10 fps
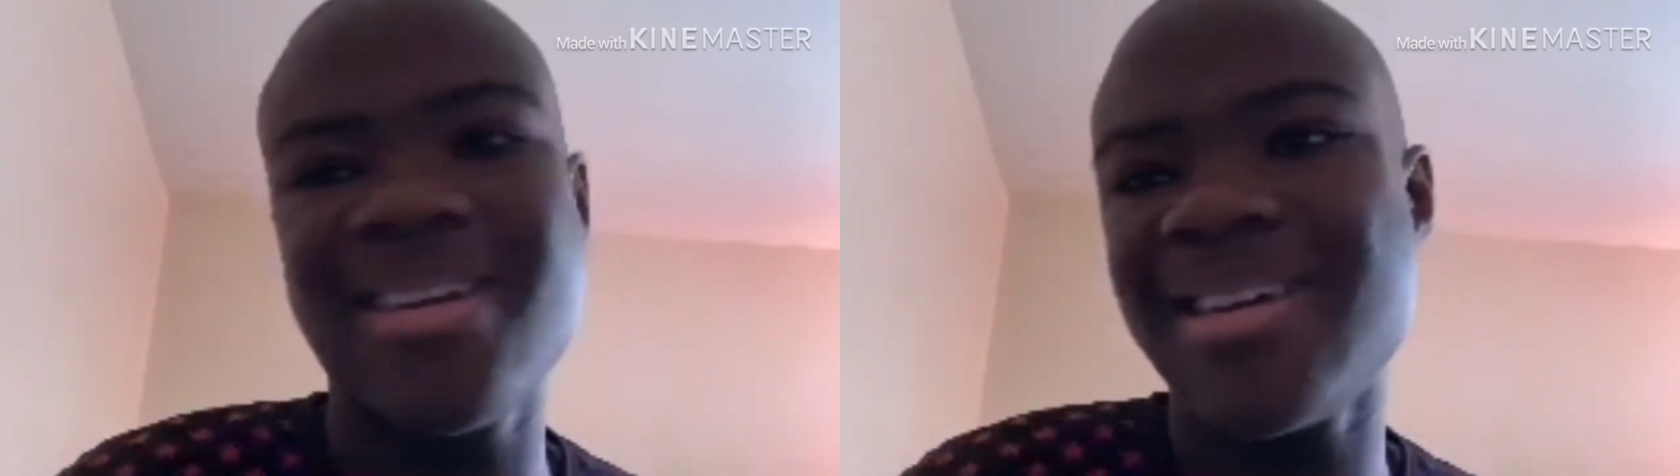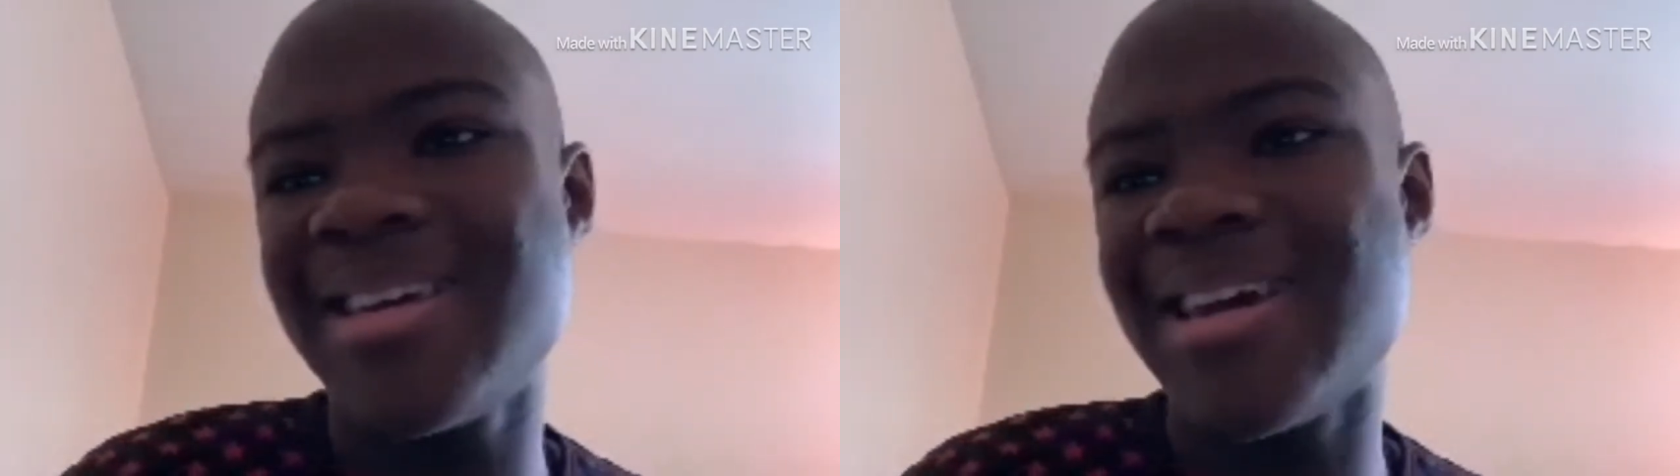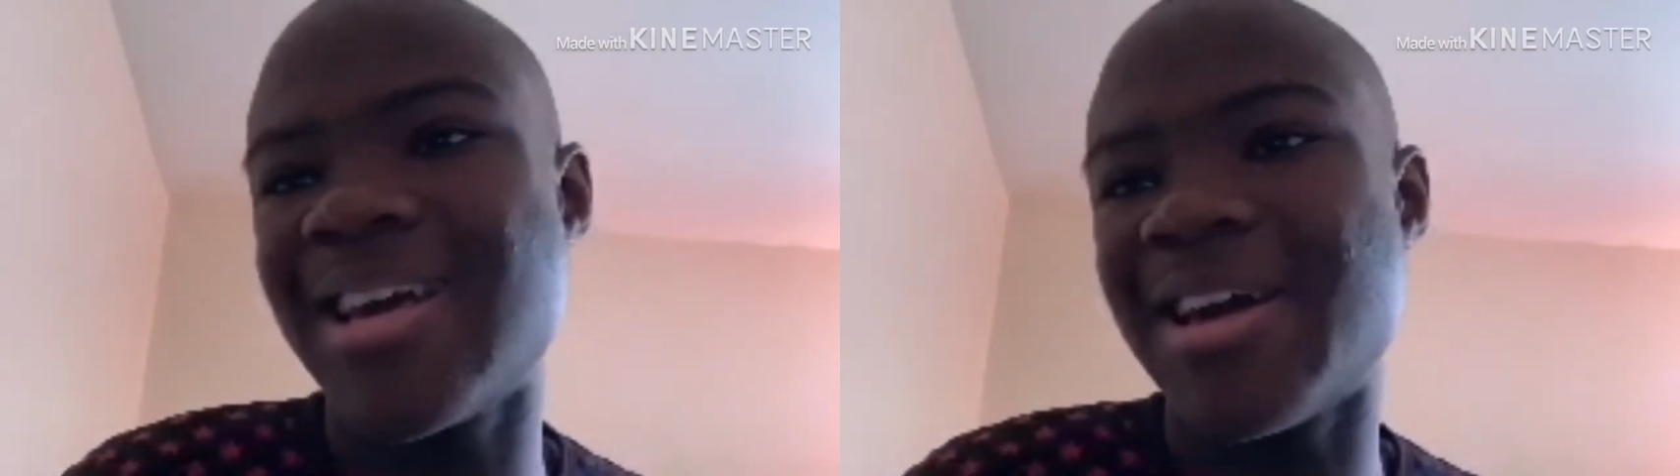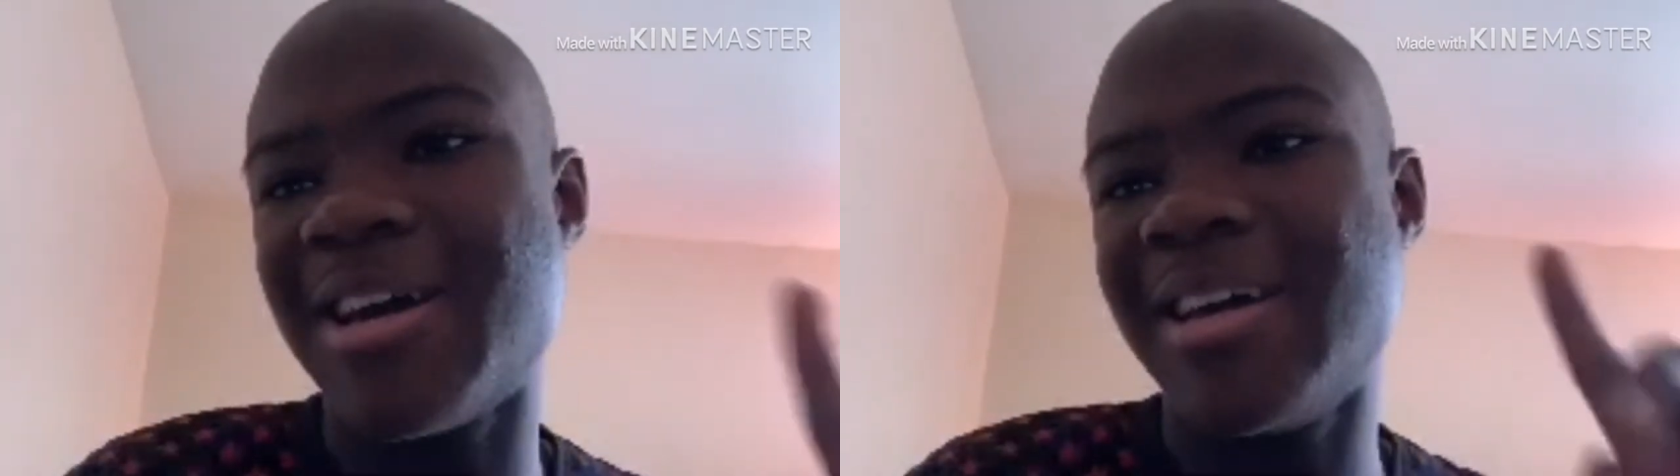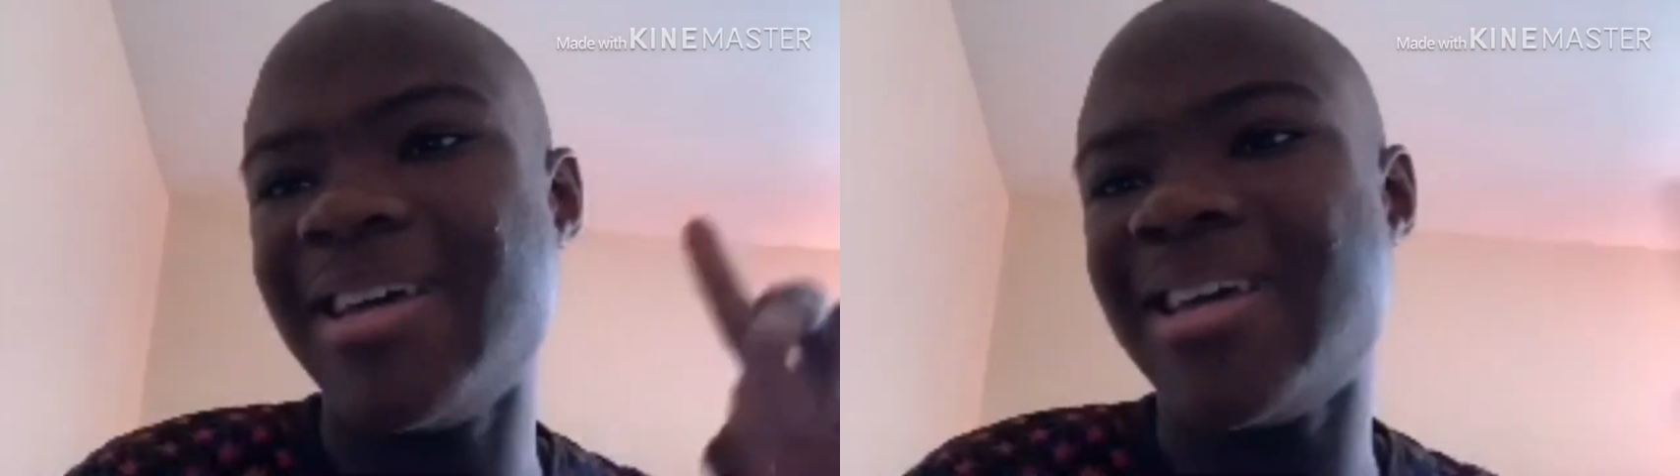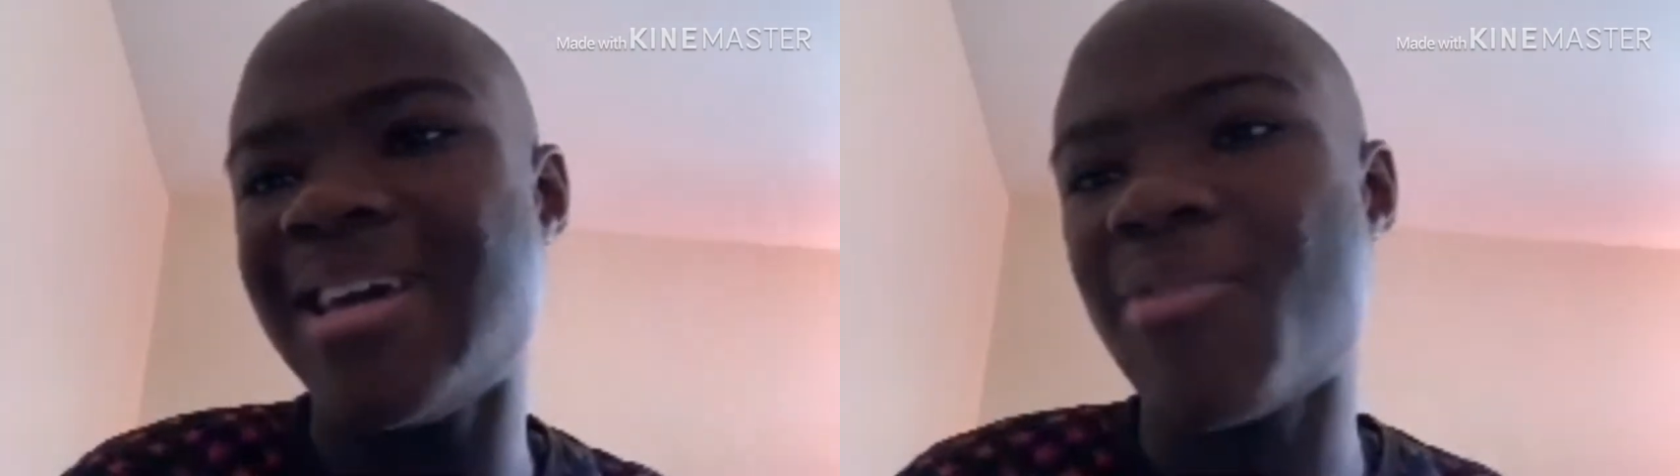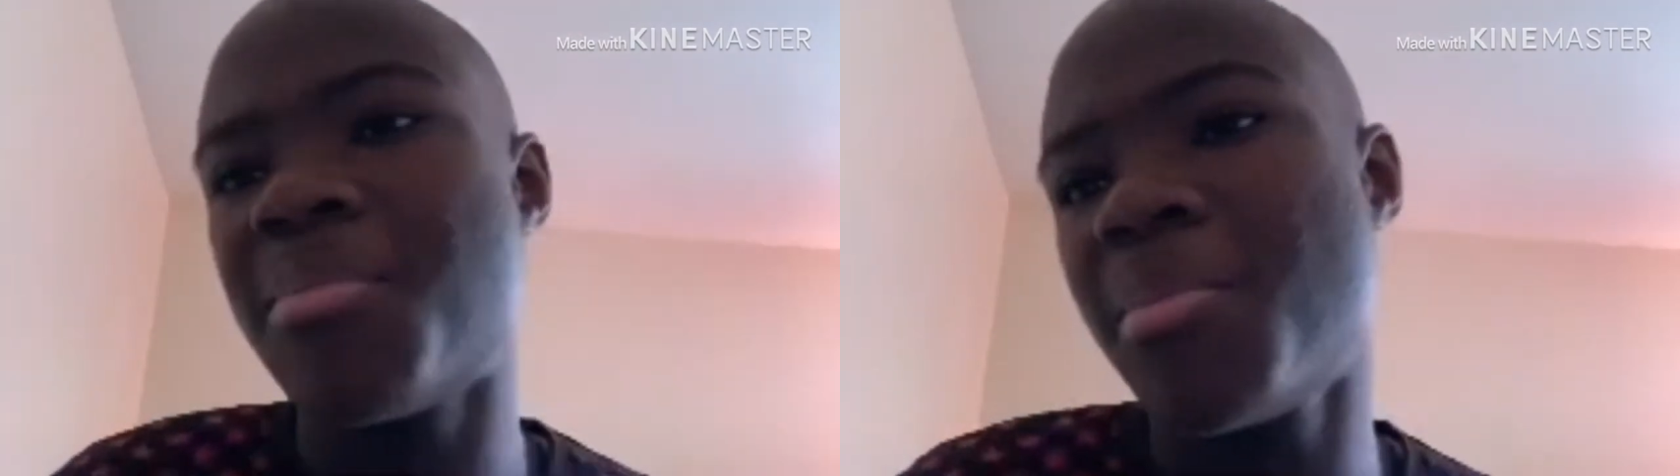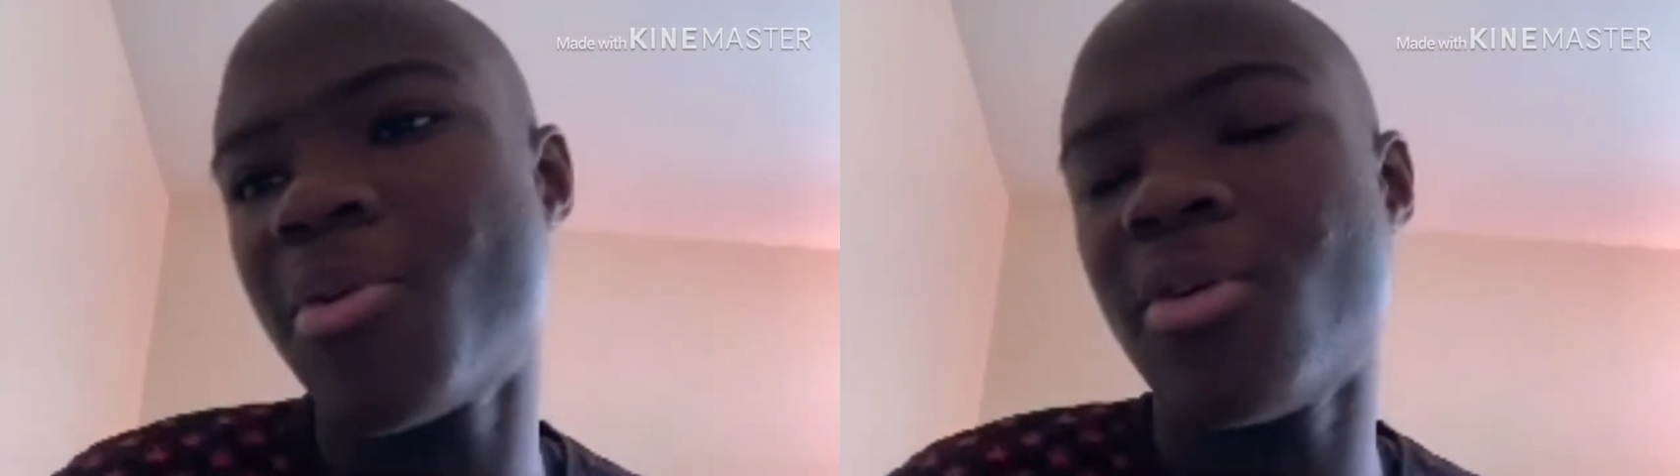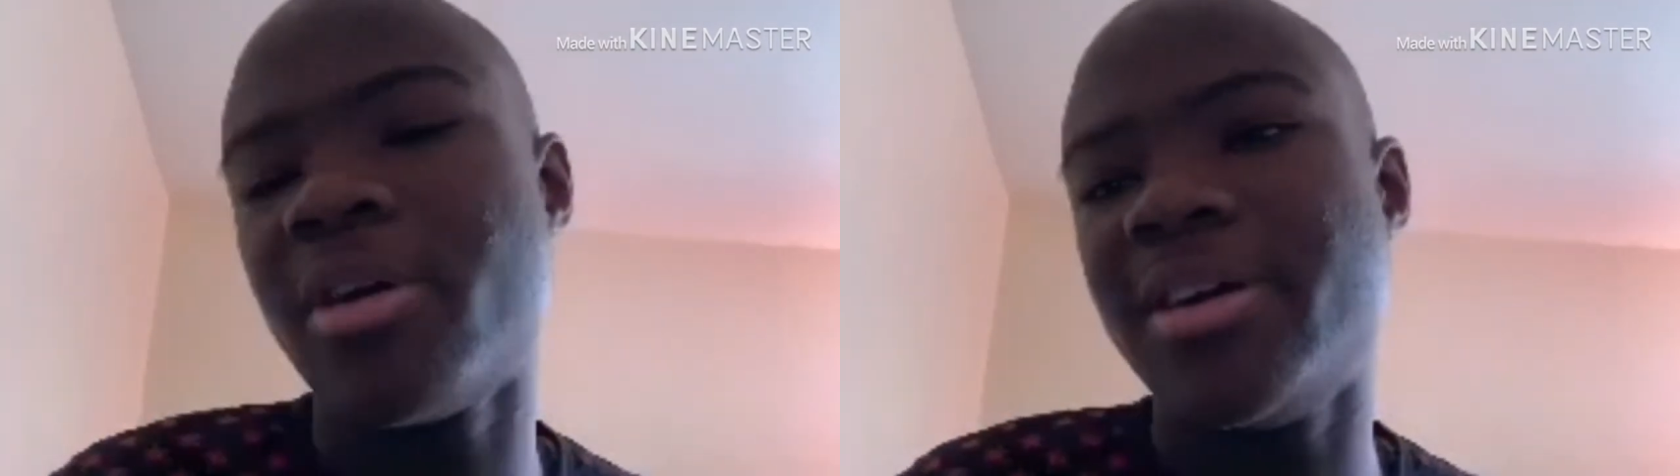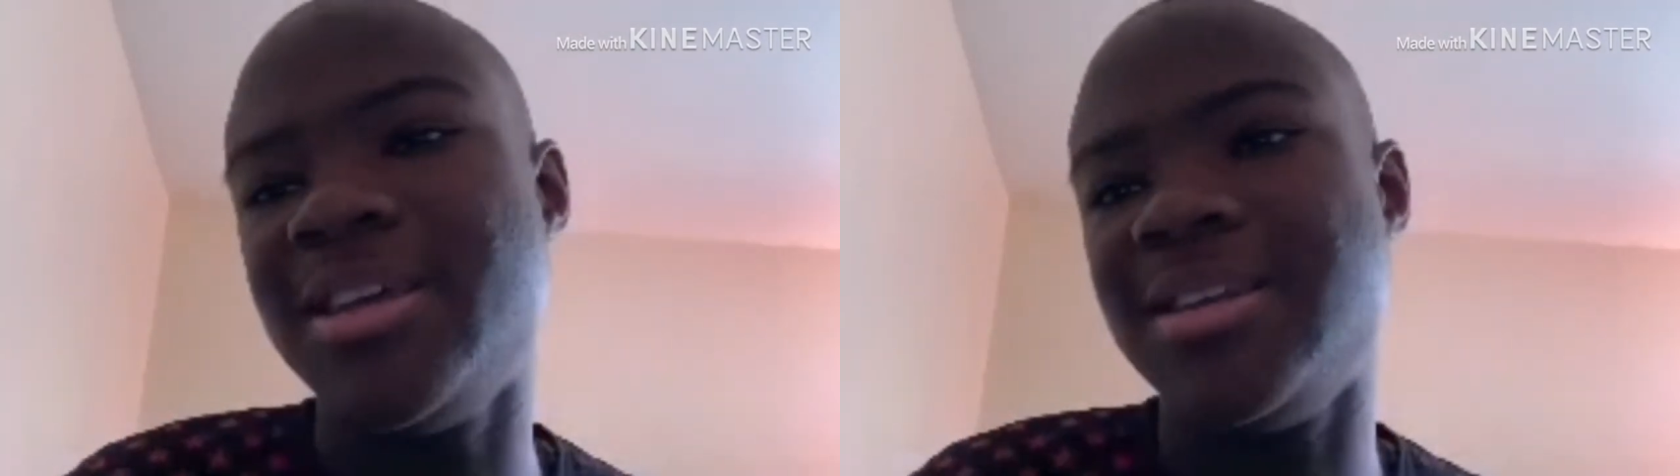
yeah, yeah, I remember he